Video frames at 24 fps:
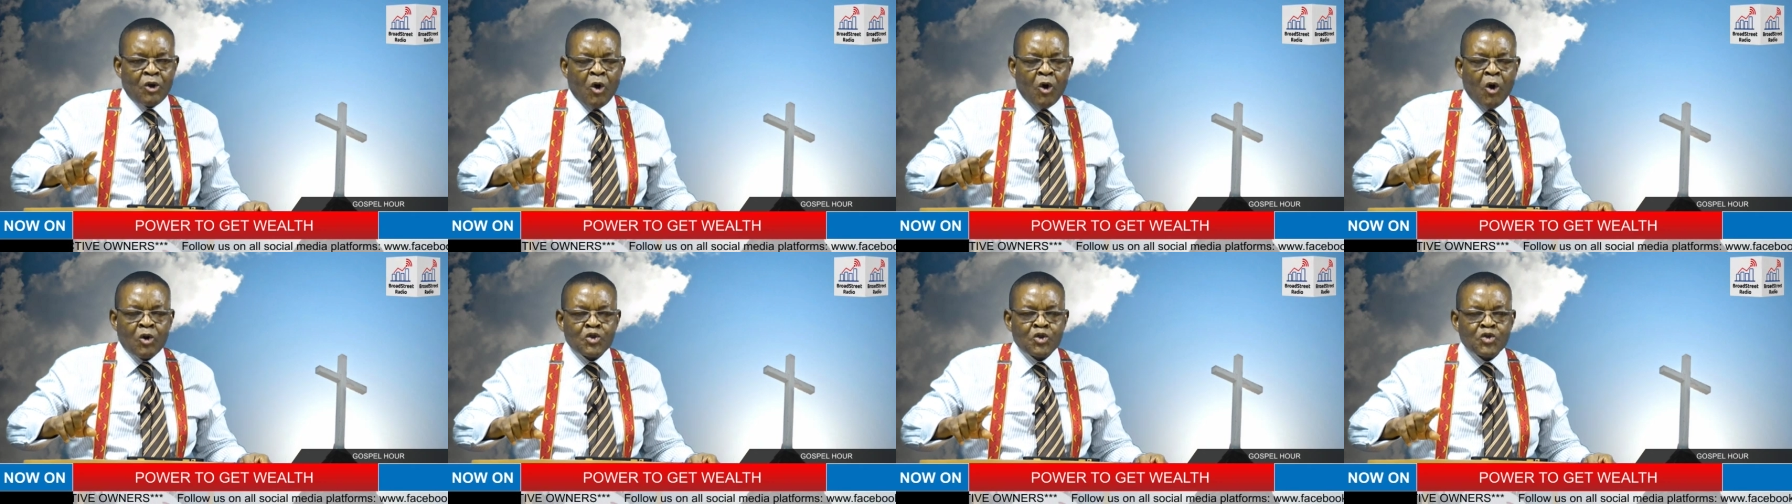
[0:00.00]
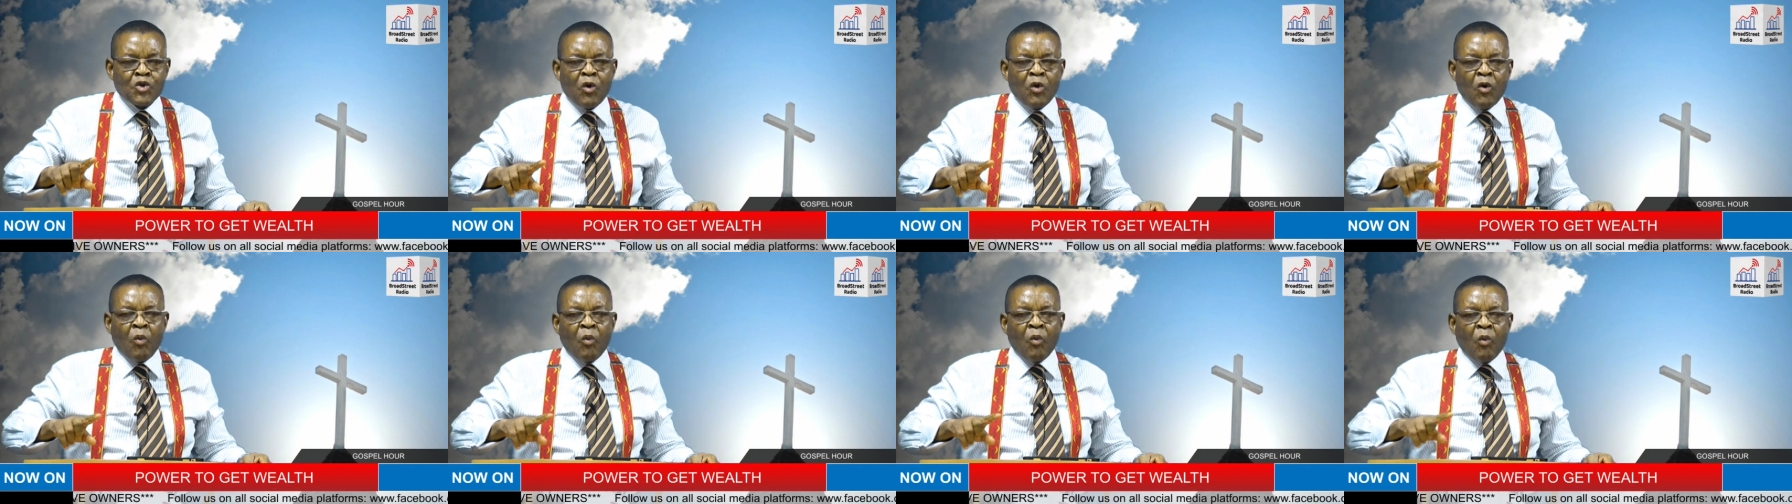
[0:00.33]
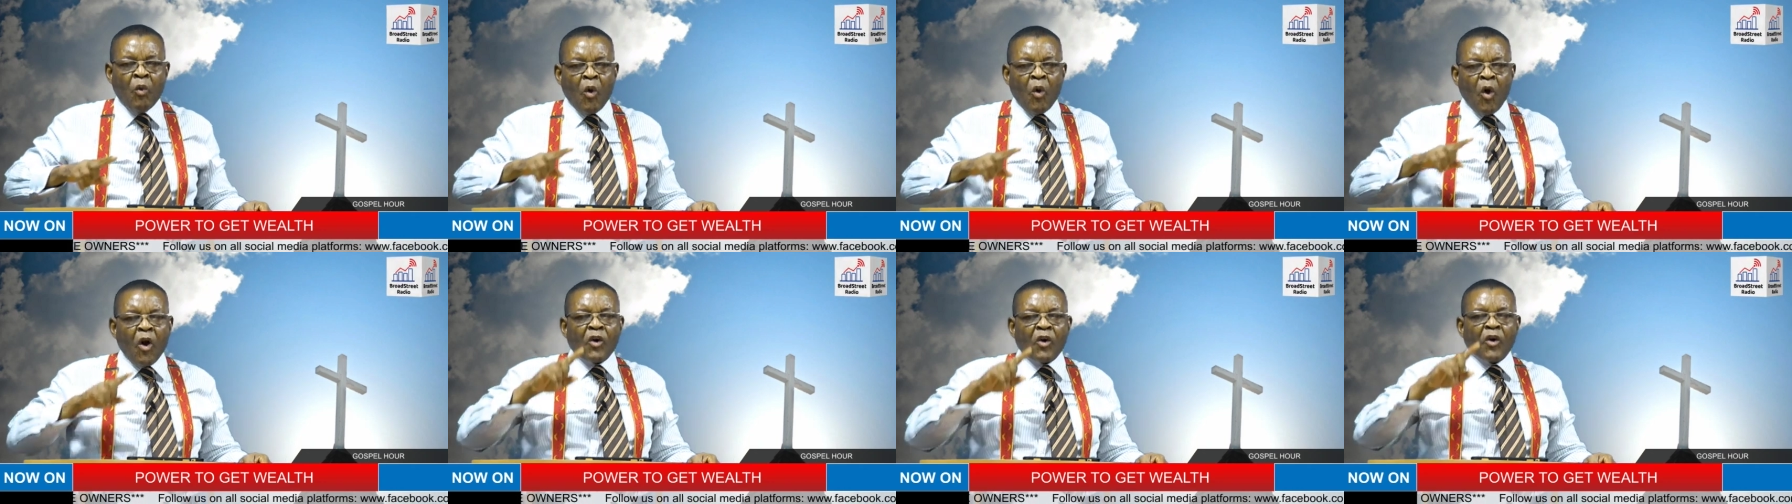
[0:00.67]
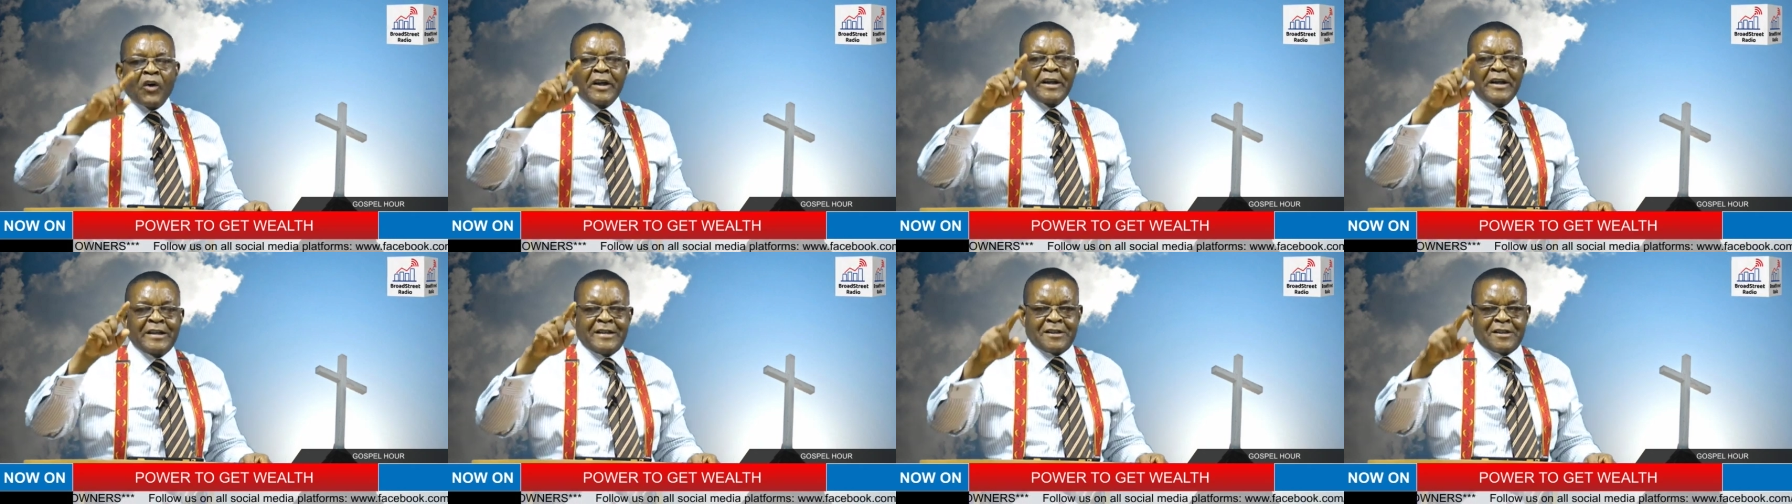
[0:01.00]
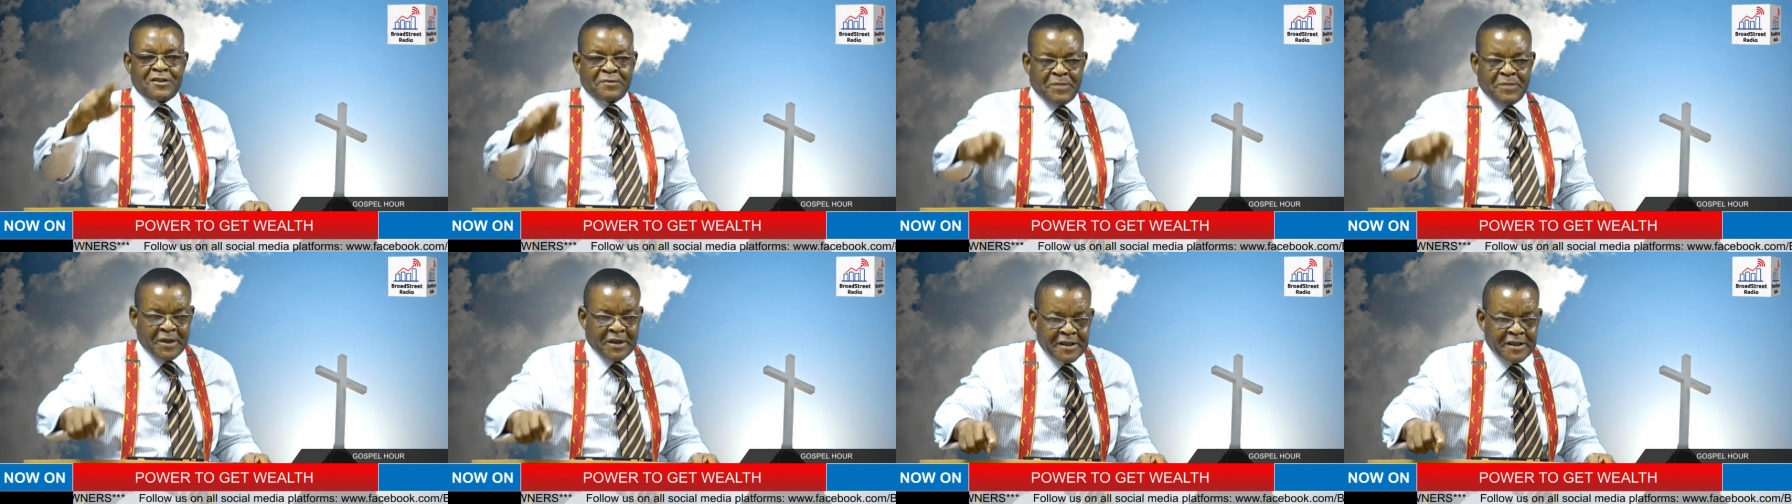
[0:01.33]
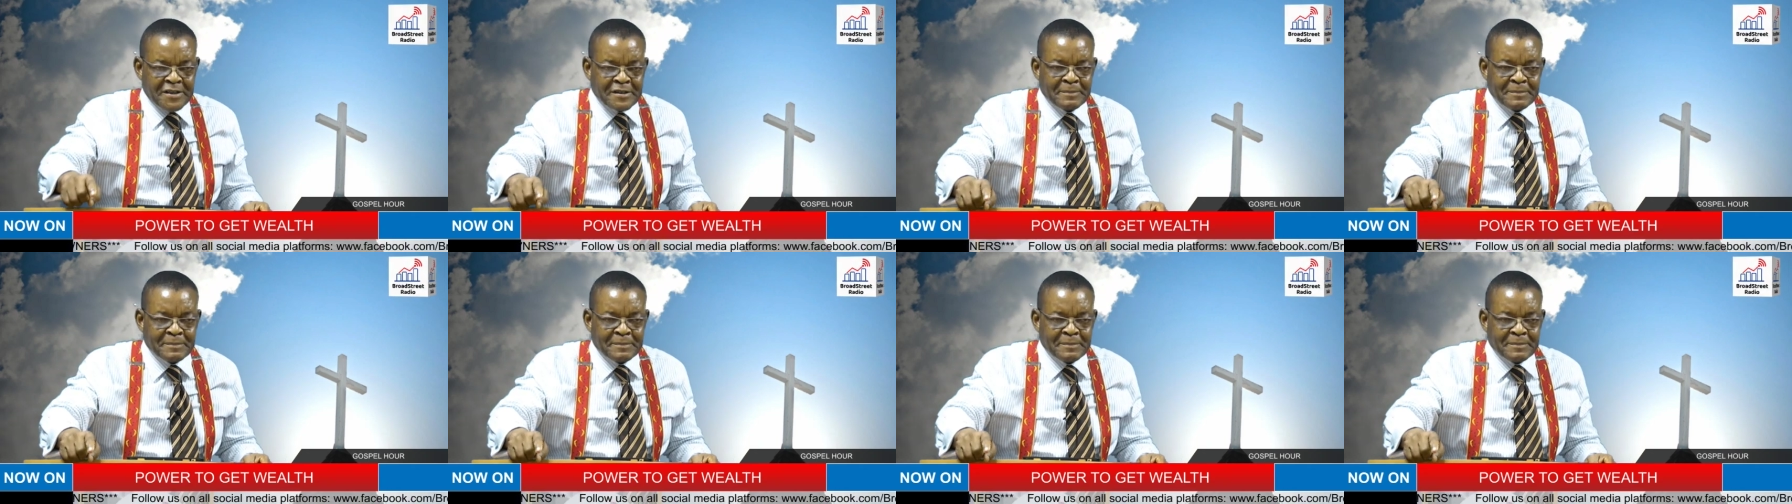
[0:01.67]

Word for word: also walk in the Spirit.